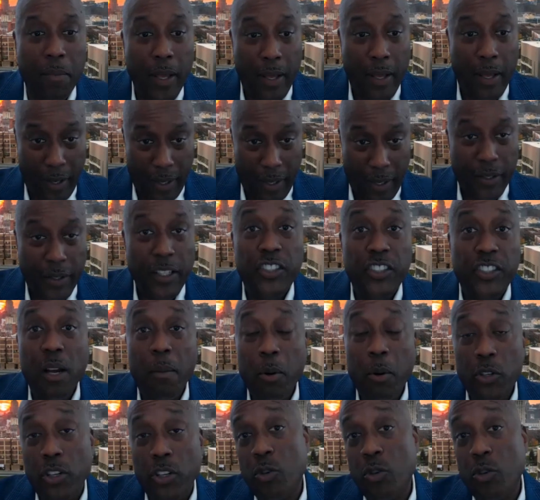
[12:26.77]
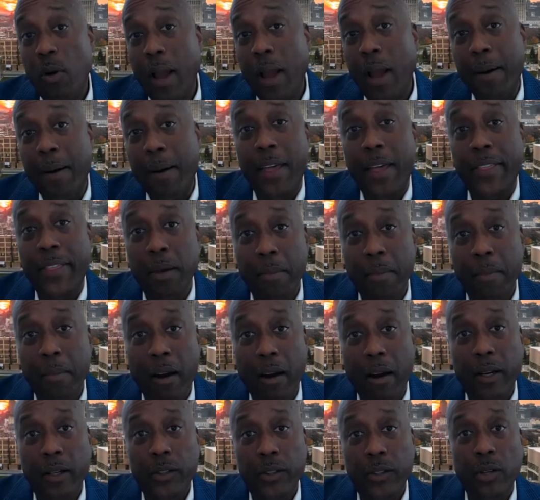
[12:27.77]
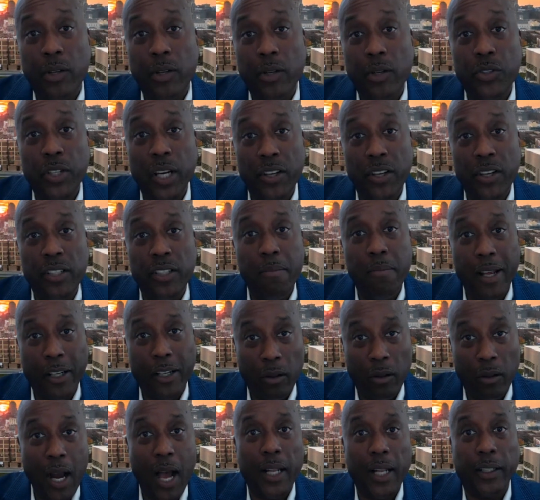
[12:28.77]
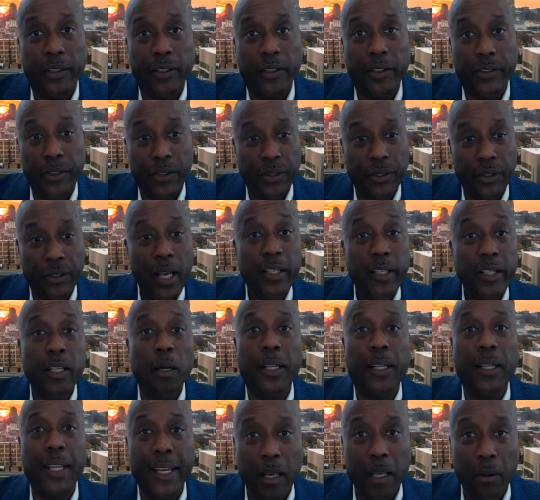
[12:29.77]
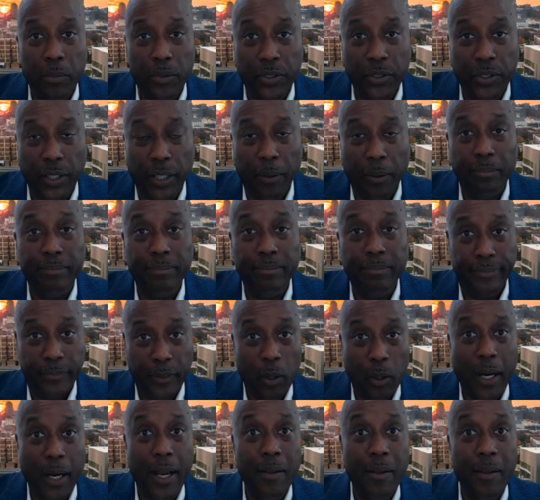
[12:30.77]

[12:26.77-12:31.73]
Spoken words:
these numbers are tracked by the American Association of Medical Colleges, AAMC. Okay.